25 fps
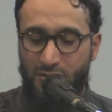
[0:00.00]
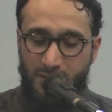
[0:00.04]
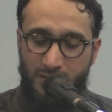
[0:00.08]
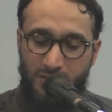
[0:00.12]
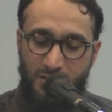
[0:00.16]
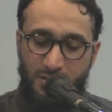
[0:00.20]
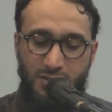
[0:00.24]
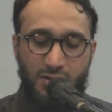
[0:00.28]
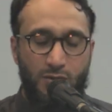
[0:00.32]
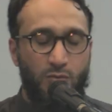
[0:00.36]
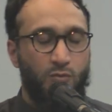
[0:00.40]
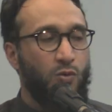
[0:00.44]

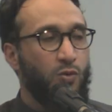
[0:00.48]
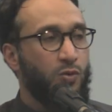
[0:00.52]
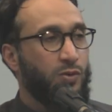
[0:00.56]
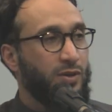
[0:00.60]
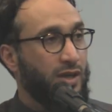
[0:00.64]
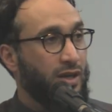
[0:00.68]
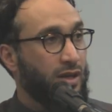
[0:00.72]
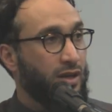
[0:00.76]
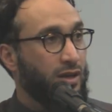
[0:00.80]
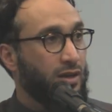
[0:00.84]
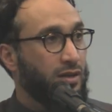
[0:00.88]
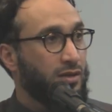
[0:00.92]
So this is
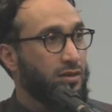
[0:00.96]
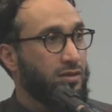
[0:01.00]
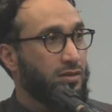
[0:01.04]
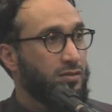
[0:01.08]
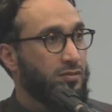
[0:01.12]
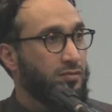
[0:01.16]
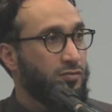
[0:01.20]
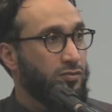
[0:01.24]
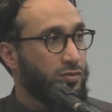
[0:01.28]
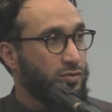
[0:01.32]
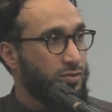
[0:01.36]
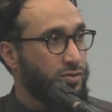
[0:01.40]
a
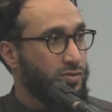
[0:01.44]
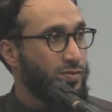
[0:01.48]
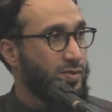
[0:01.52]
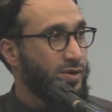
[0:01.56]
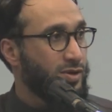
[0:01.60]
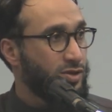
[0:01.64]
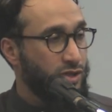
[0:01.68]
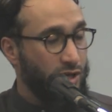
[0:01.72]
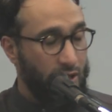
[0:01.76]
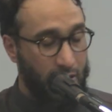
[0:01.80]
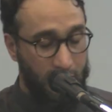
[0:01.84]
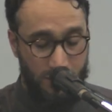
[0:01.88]
warning
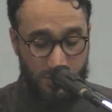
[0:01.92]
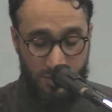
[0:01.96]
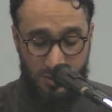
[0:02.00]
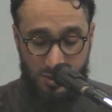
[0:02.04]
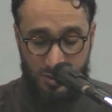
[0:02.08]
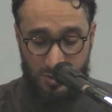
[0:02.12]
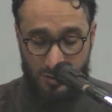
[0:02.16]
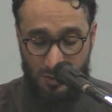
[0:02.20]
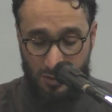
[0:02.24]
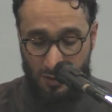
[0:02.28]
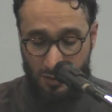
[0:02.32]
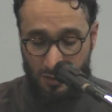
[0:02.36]
for the
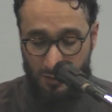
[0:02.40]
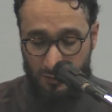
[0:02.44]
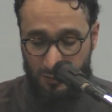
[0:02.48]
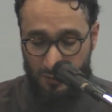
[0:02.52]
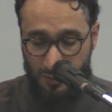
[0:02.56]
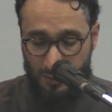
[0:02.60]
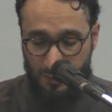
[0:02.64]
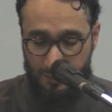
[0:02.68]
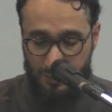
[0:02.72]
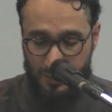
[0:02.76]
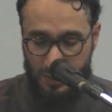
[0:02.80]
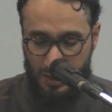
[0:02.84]
rejectors
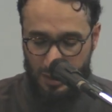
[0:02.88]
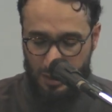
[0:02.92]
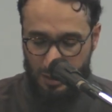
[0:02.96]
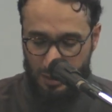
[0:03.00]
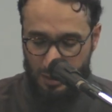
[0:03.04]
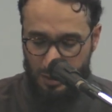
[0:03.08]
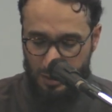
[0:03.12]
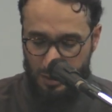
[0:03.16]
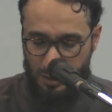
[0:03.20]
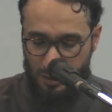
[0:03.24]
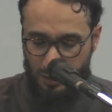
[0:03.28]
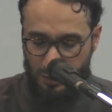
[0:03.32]
of
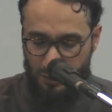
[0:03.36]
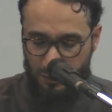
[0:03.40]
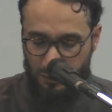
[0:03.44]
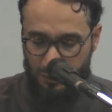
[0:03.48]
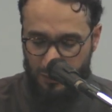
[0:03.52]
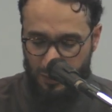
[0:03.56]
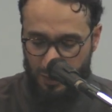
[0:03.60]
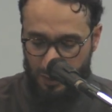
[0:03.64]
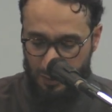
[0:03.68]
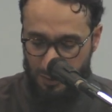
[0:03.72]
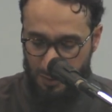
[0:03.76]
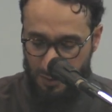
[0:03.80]

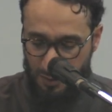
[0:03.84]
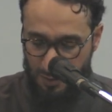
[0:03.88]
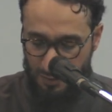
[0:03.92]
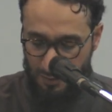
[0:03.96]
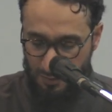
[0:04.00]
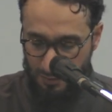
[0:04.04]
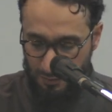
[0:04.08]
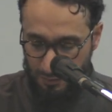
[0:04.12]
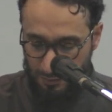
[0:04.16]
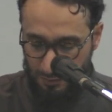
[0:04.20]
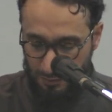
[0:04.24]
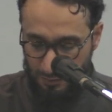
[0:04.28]

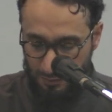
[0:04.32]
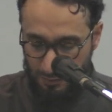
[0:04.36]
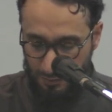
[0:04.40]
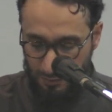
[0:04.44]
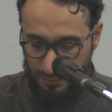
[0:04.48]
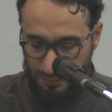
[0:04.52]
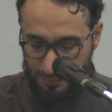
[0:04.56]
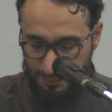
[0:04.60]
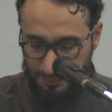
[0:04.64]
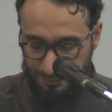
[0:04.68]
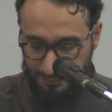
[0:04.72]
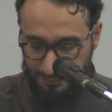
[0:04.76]
faith.